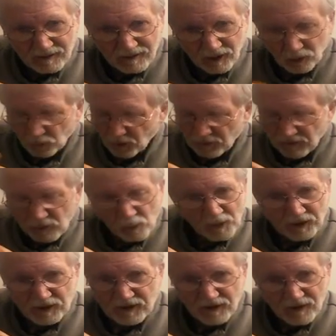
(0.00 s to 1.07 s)
or where they
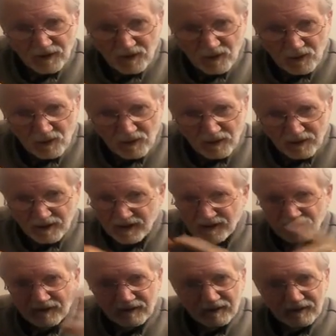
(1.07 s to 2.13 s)
want to go,
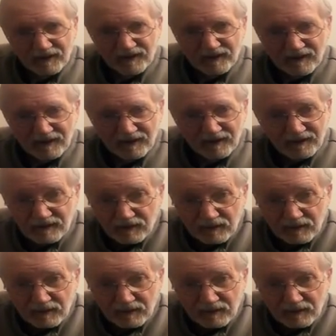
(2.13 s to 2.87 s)
and you